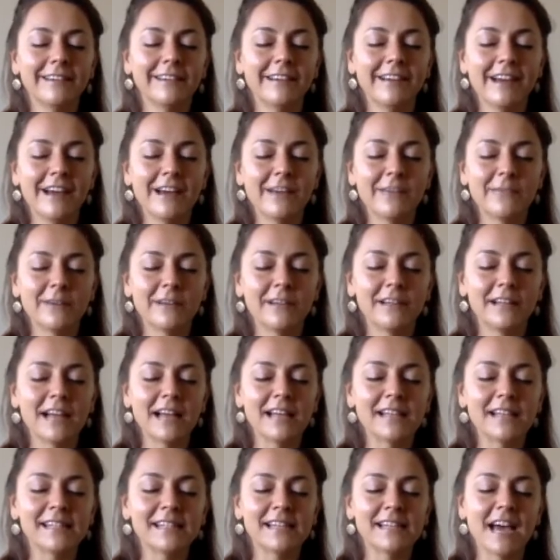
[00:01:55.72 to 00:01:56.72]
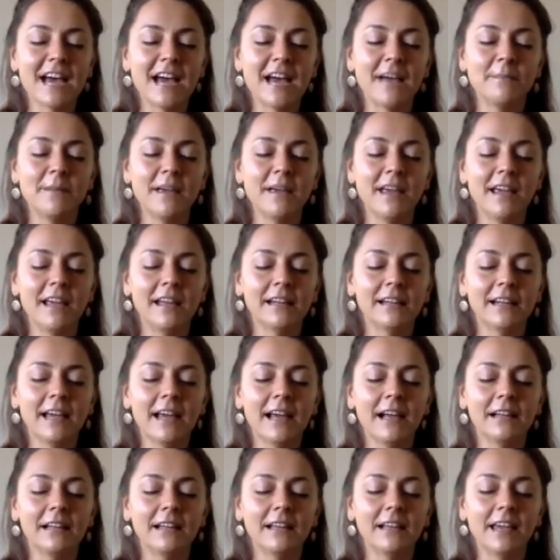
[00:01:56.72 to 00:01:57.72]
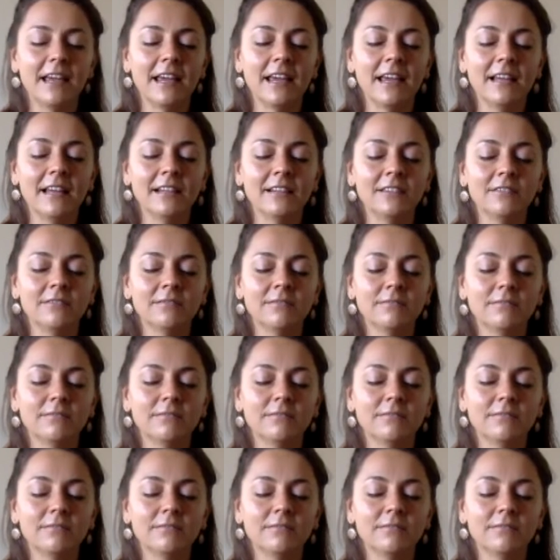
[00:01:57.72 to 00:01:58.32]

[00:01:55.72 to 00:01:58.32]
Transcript: And one last time, inhaling in.